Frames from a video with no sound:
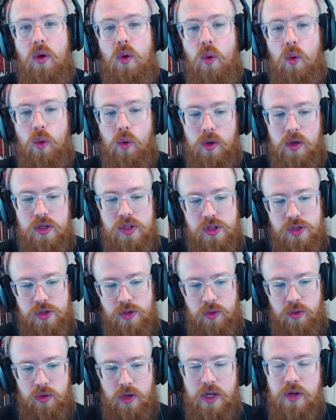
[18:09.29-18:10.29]
or
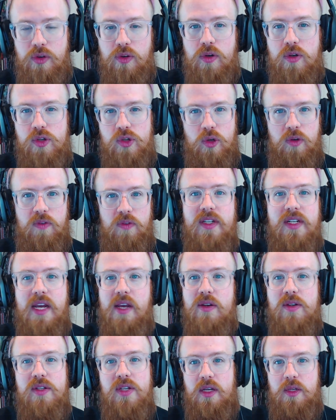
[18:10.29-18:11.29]
to introduce sort of a
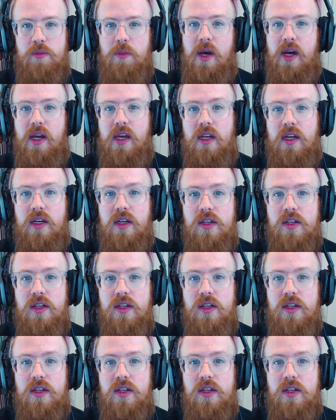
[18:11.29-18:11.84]
Deus Ex Machina.